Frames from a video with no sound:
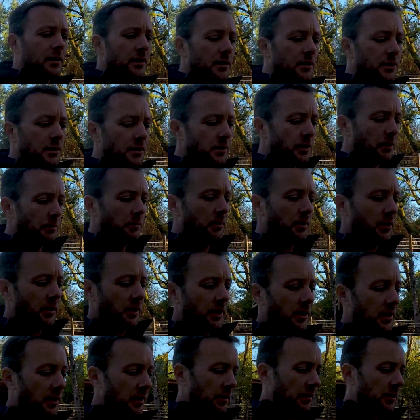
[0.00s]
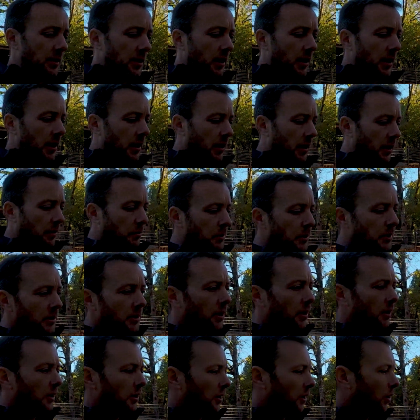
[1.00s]
some of the, I wouldn't
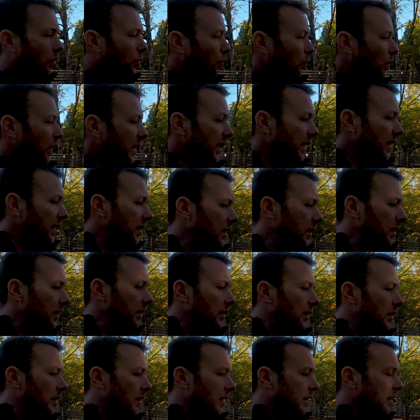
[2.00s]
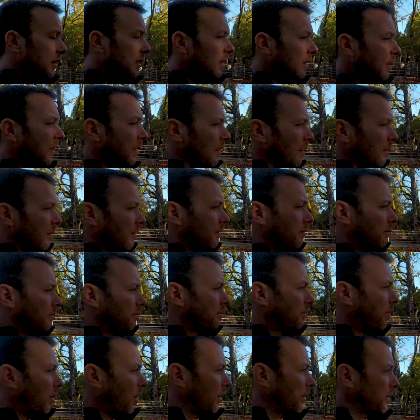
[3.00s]
call it a weak
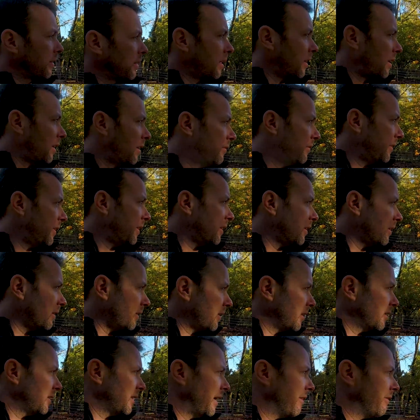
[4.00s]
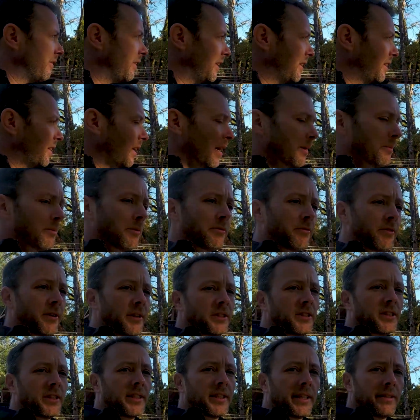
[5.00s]
part of it, because every type of
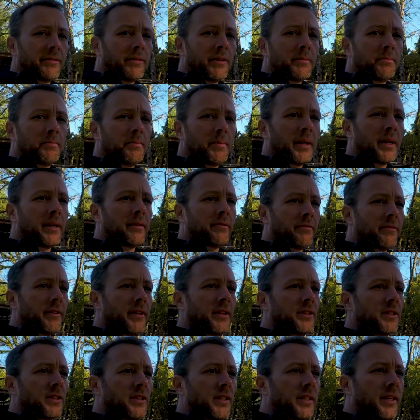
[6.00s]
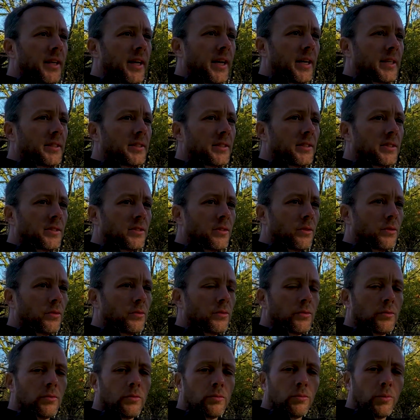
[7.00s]
fencing, every bit of fencing has its
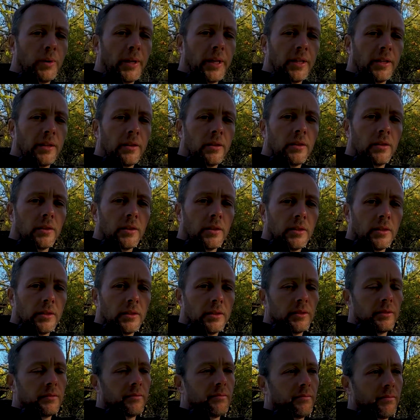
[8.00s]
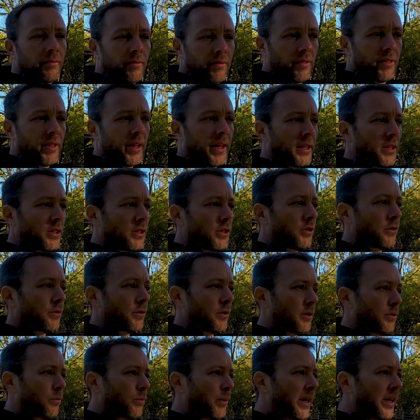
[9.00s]
own weak thing to
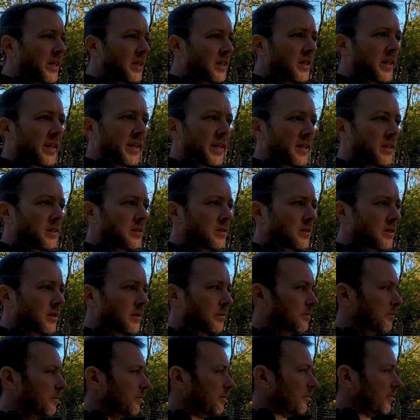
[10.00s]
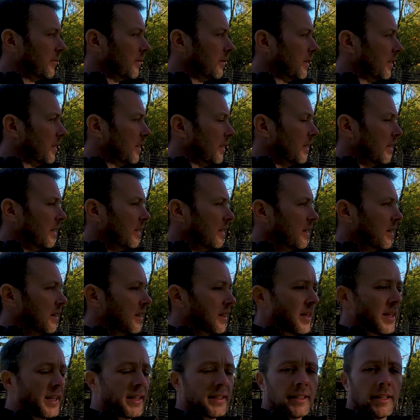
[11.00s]
it, weak link, some
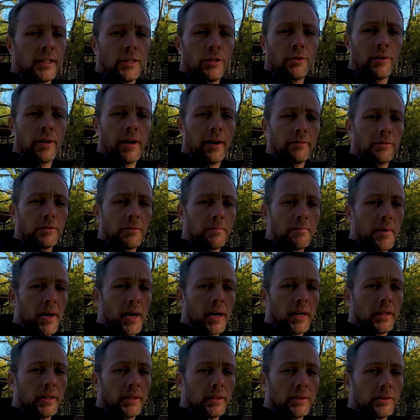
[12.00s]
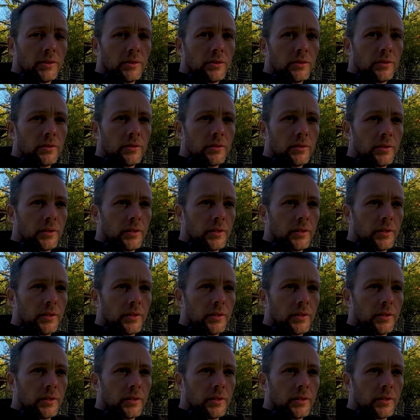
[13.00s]
thing that you have to manage